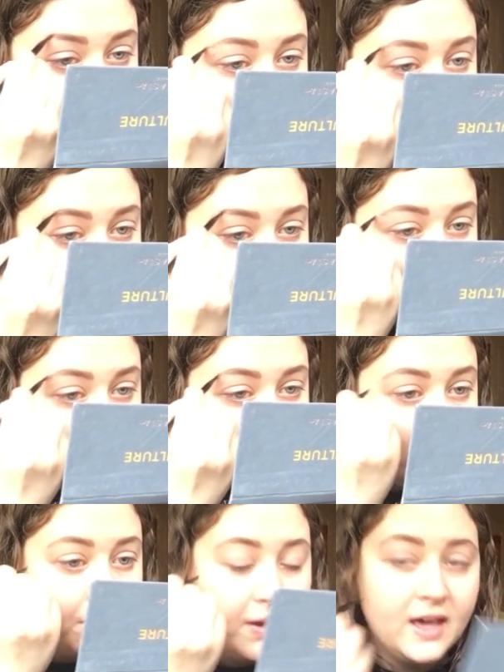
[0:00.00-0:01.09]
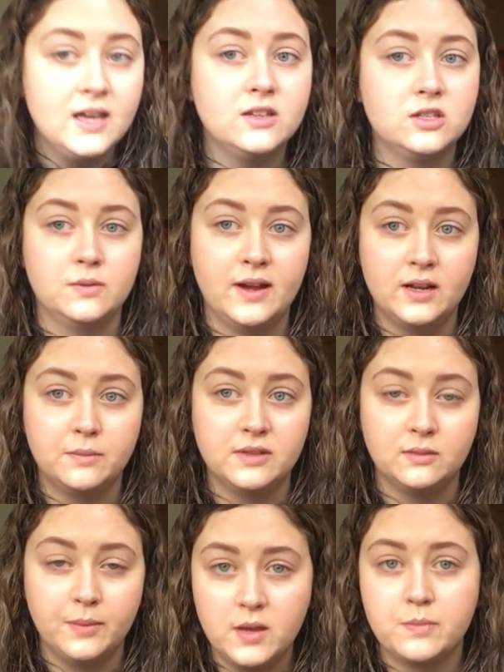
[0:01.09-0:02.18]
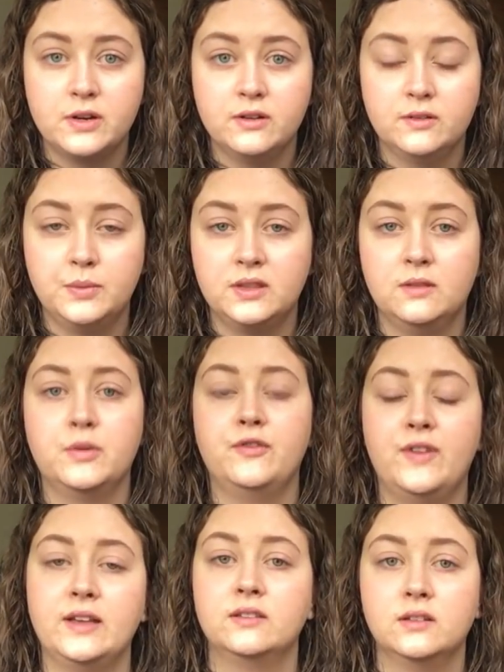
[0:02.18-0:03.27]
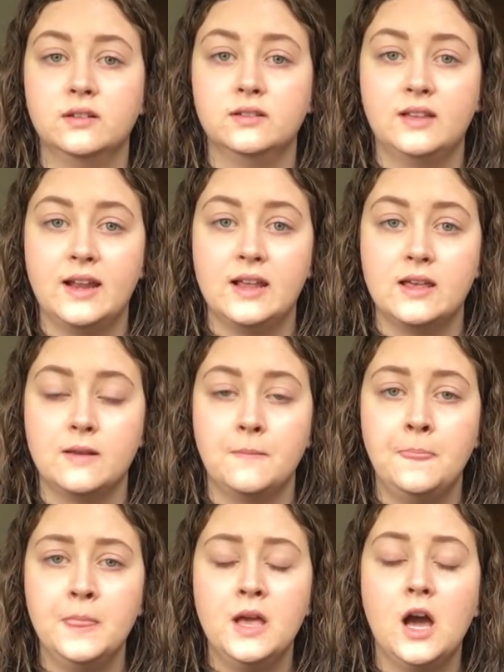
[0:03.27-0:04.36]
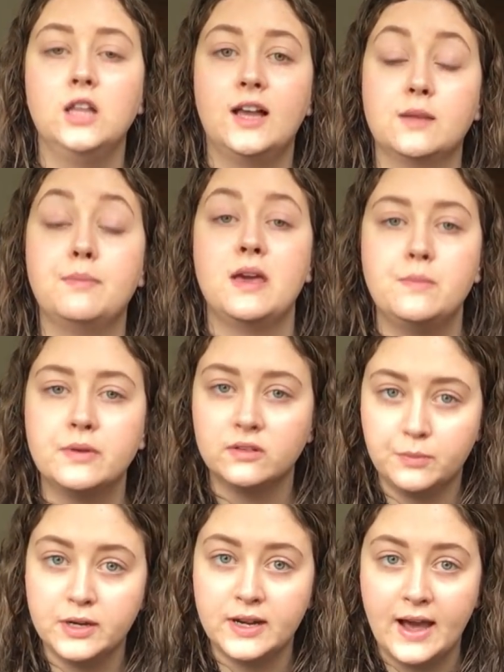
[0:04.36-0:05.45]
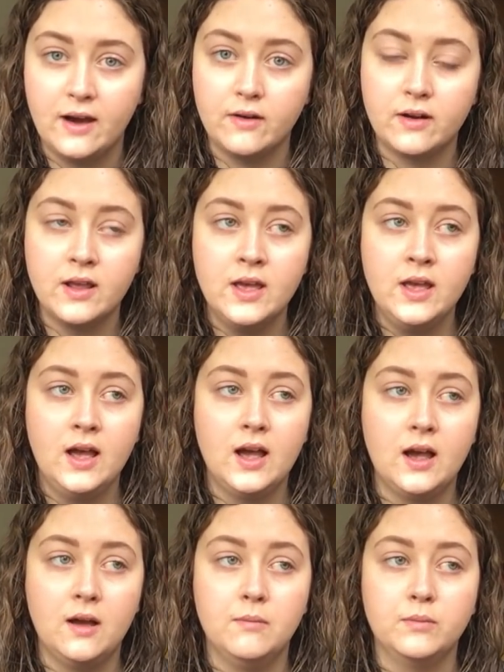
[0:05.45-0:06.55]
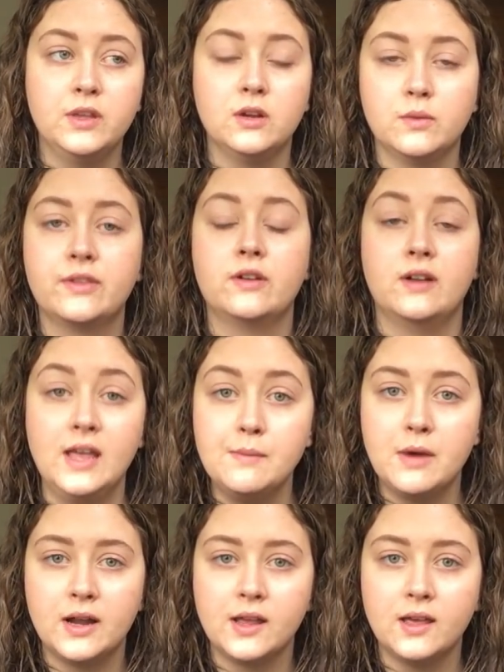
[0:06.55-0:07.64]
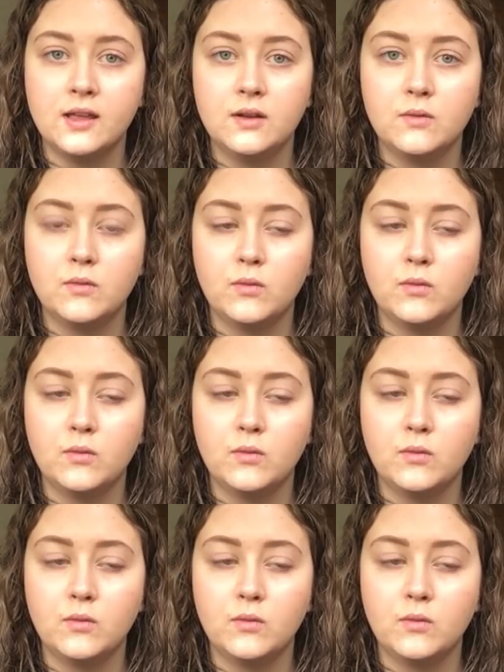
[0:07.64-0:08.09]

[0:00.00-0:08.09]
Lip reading: doing now, I'm not getting paid to write up these papers, but the professor is getting a lot of papers put out, with her name on it,